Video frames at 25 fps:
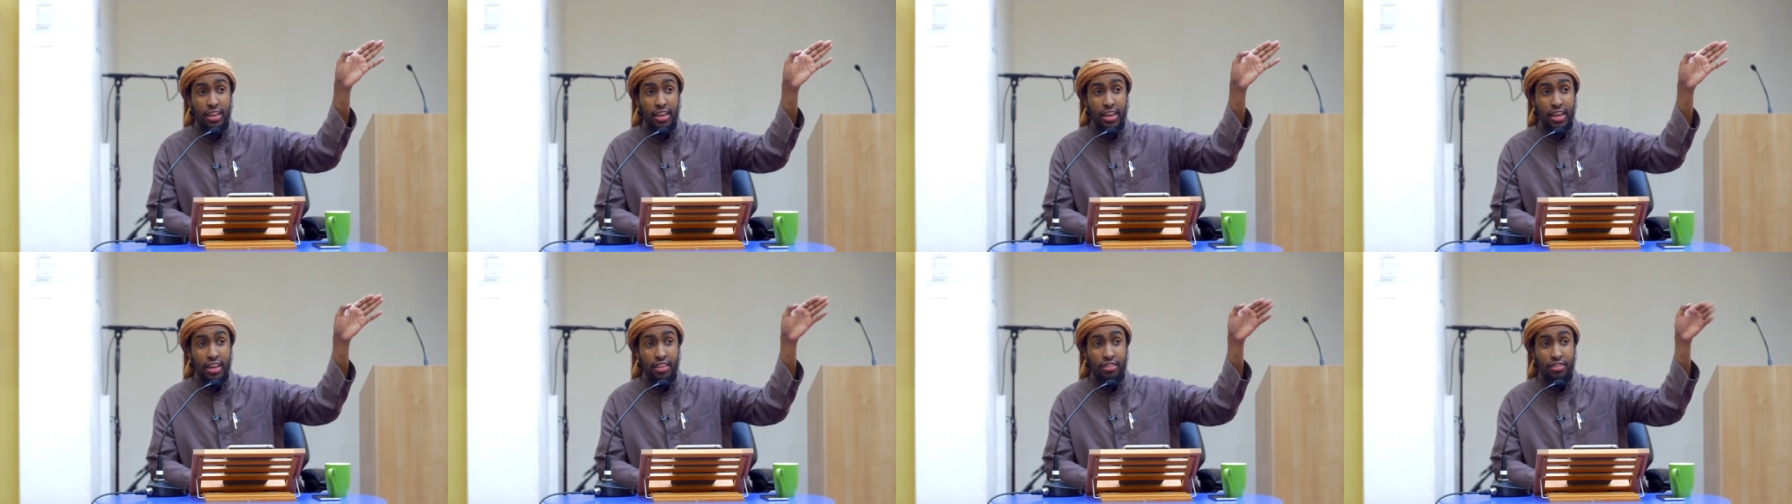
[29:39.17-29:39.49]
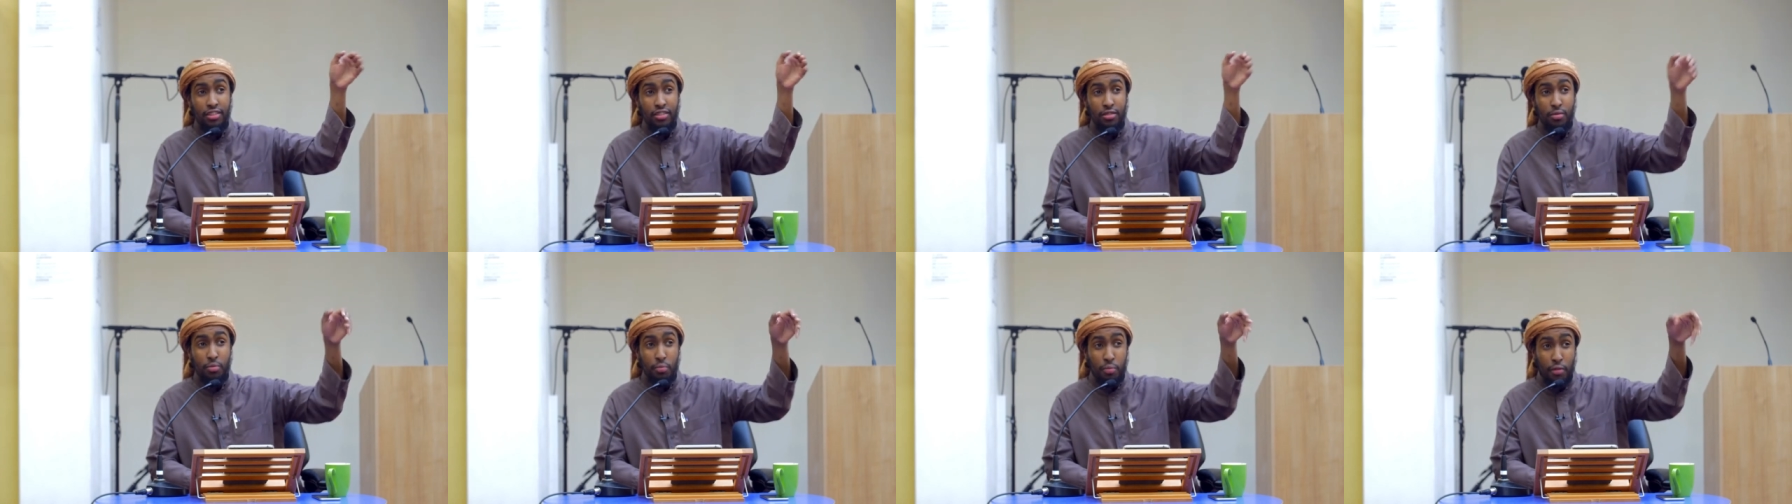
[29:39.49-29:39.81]
It's
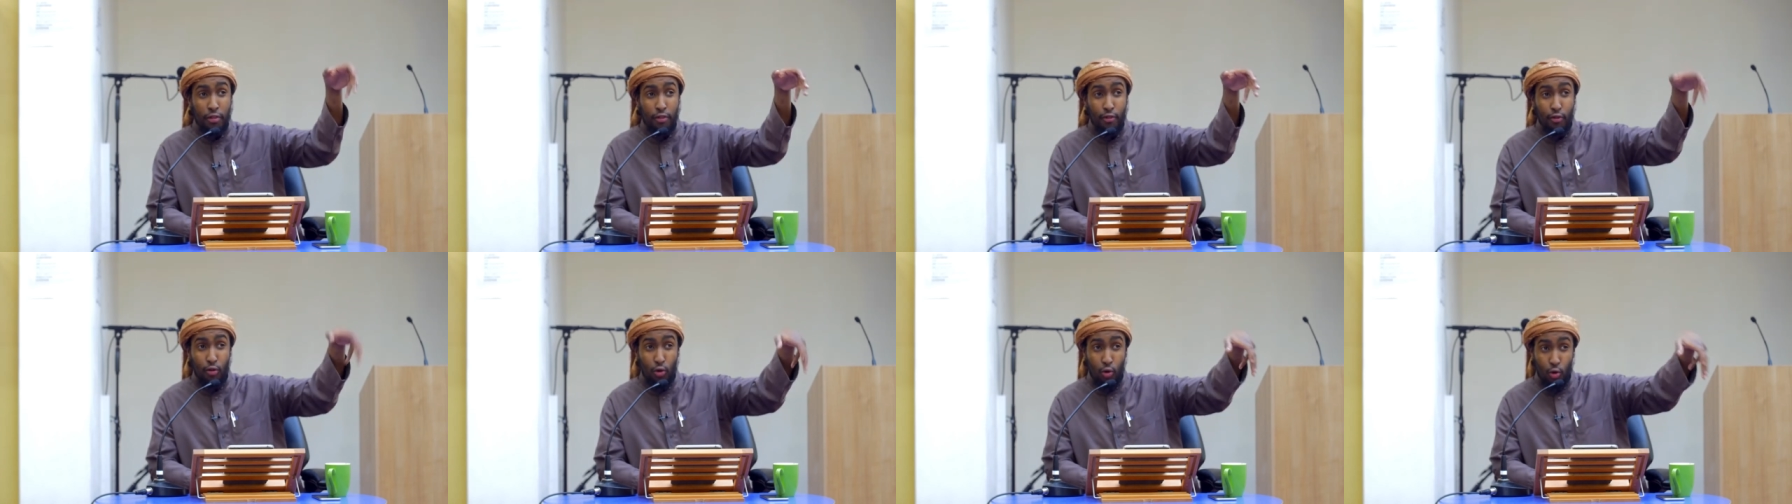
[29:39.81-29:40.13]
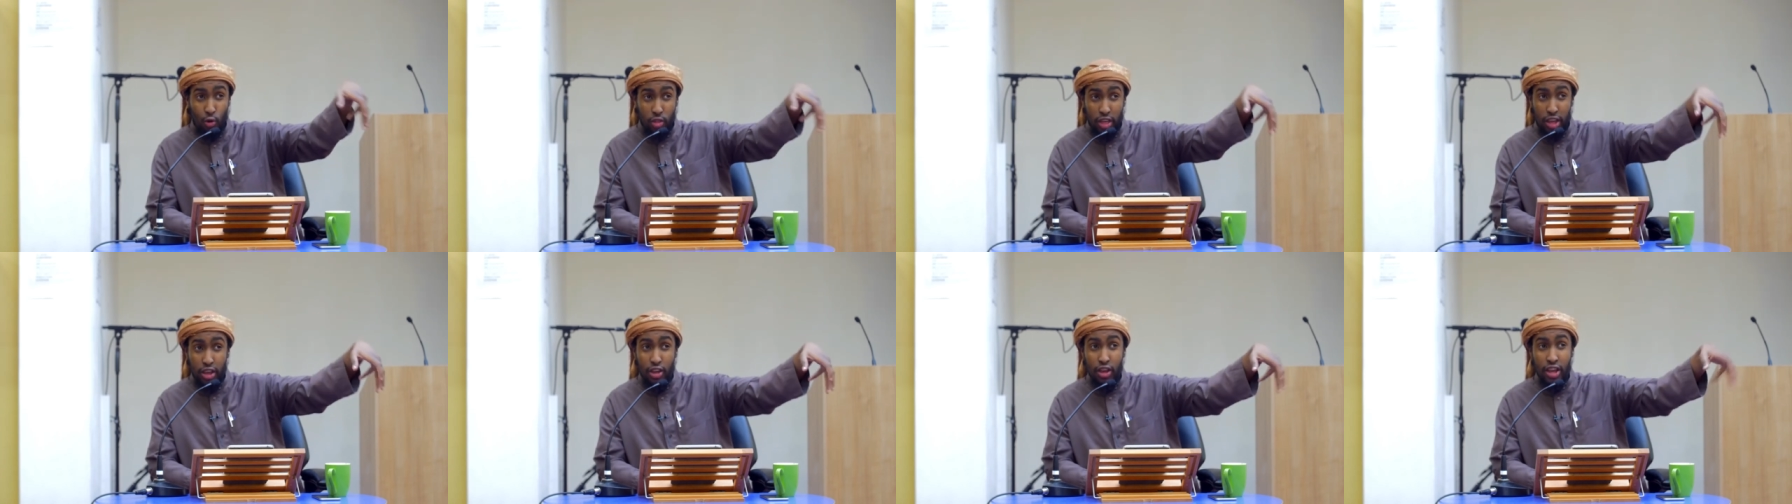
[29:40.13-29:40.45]
just
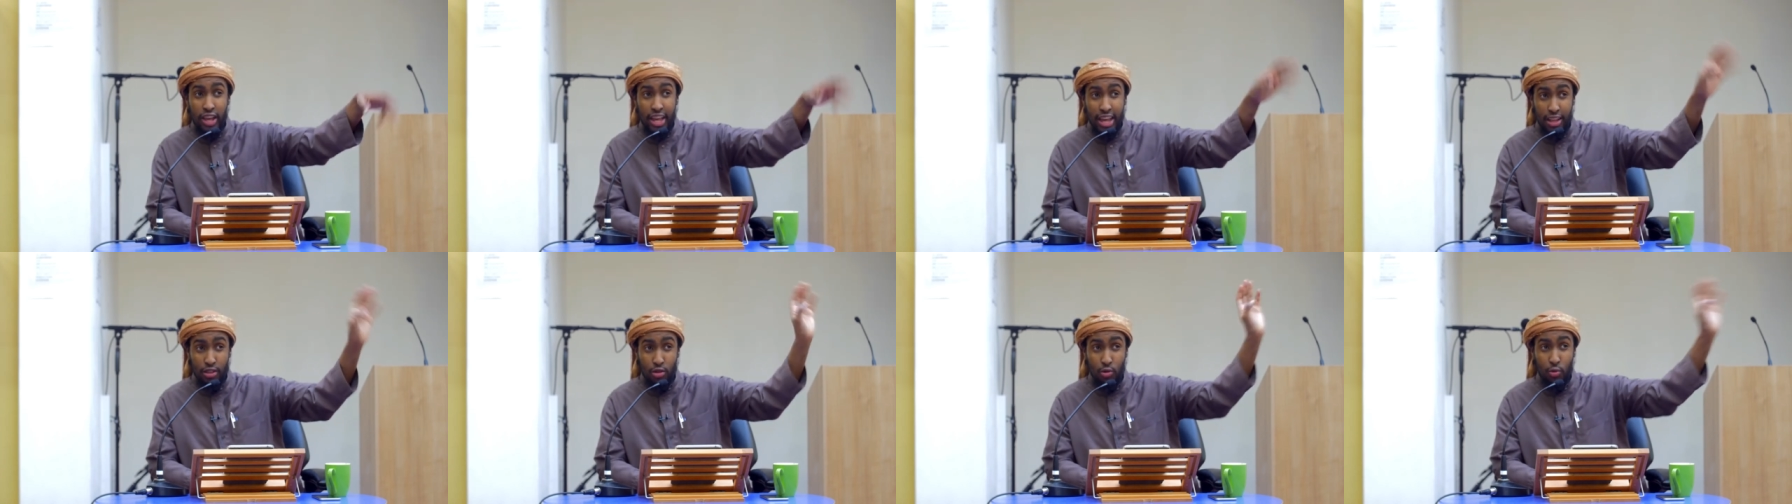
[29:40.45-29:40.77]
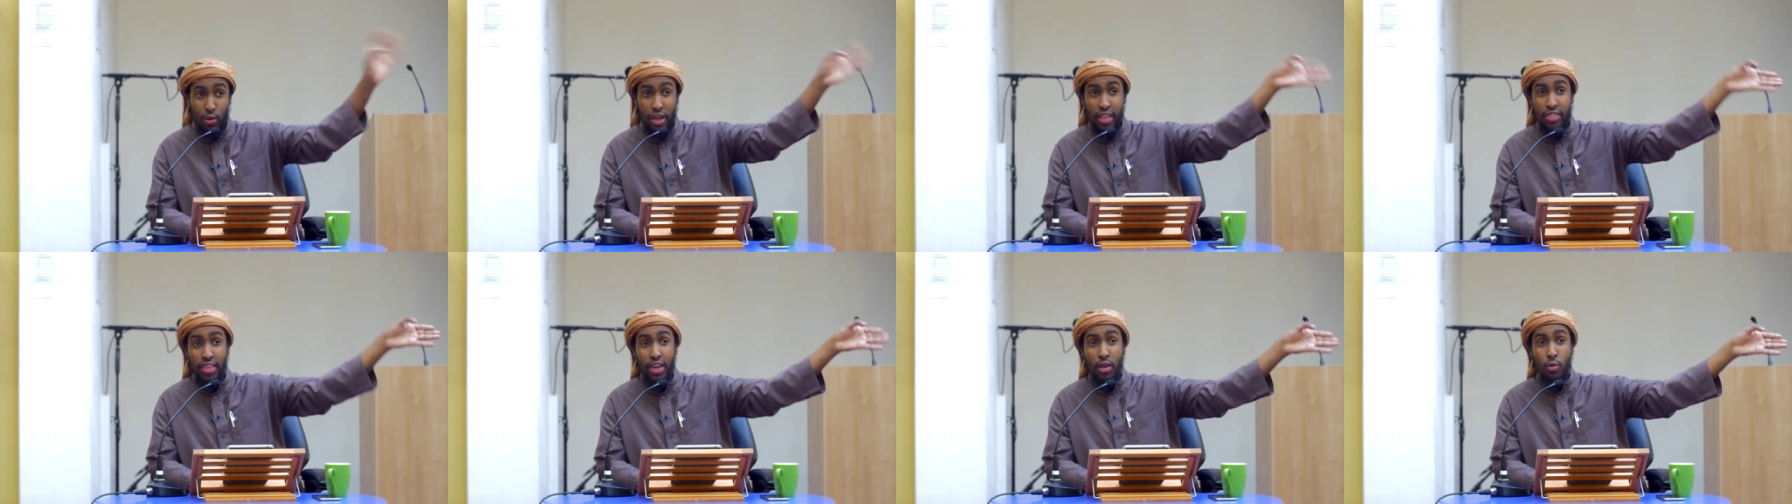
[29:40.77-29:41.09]
before they can get to
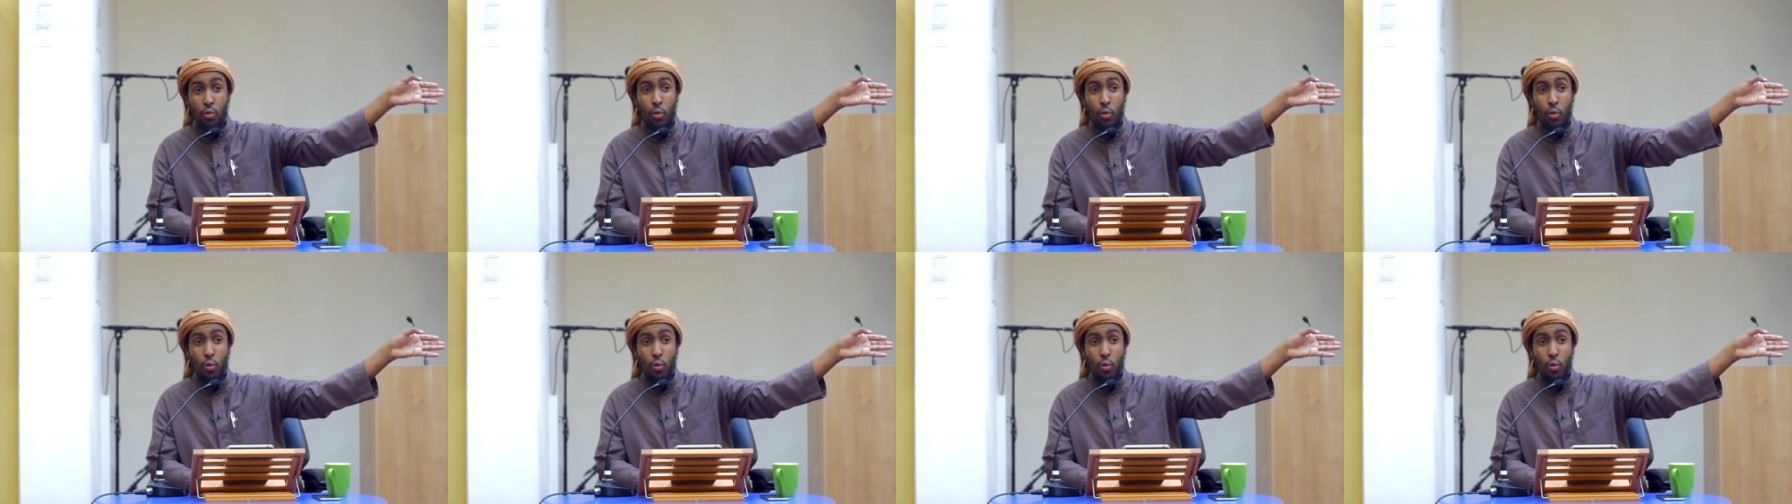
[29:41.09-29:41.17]
where they